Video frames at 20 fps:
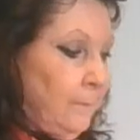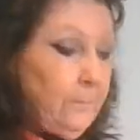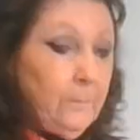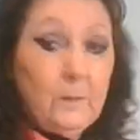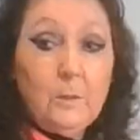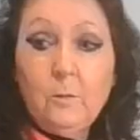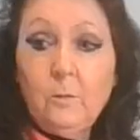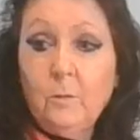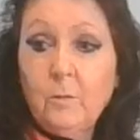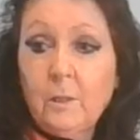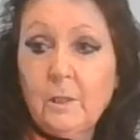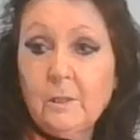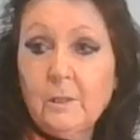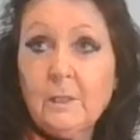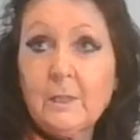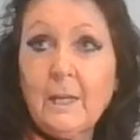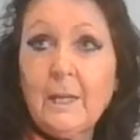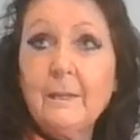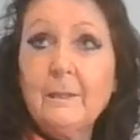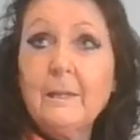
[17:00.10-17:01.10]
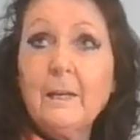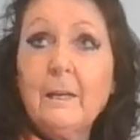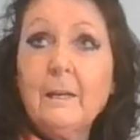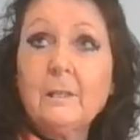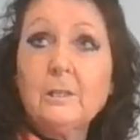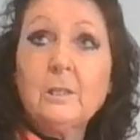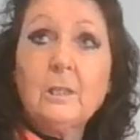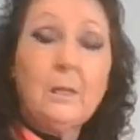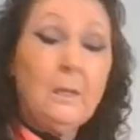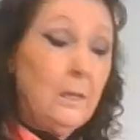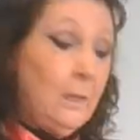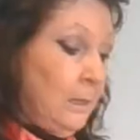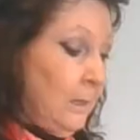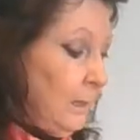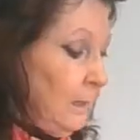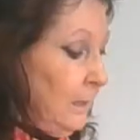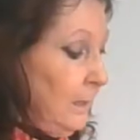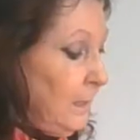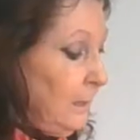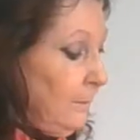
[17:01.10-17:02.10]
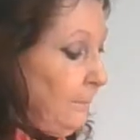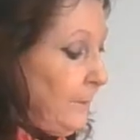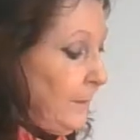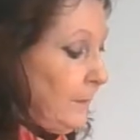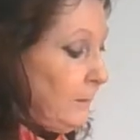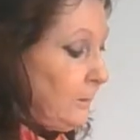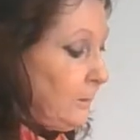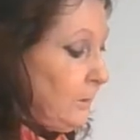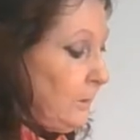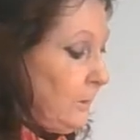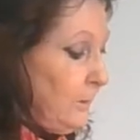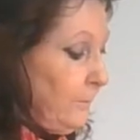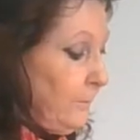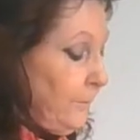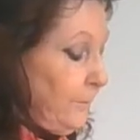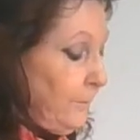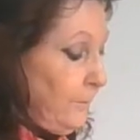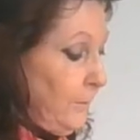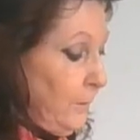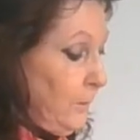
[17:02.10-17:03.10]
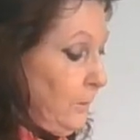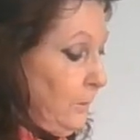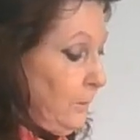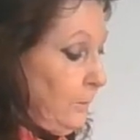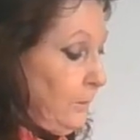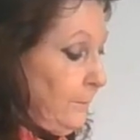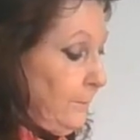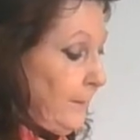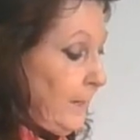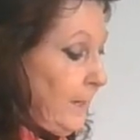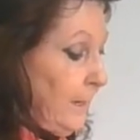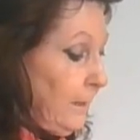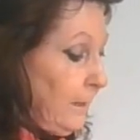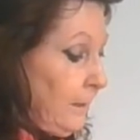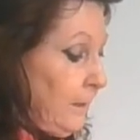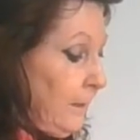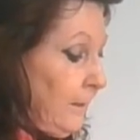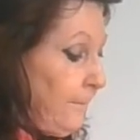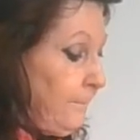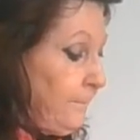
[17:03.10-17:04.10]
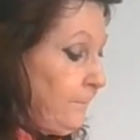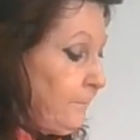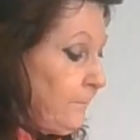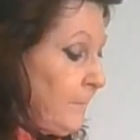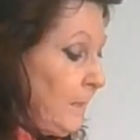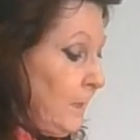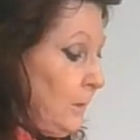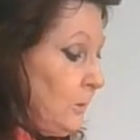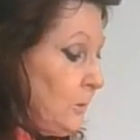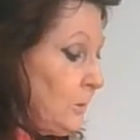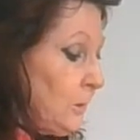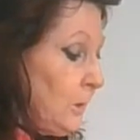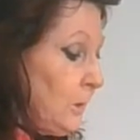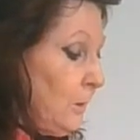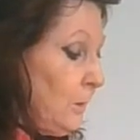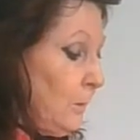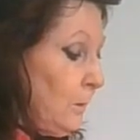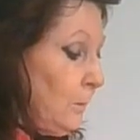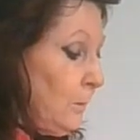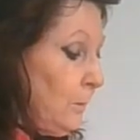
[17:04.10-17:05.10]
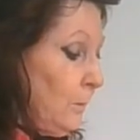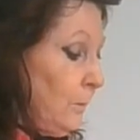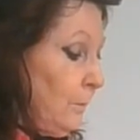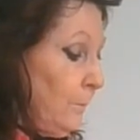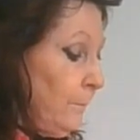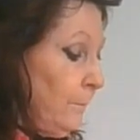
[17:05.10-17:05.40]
you can take that a little bit further back, so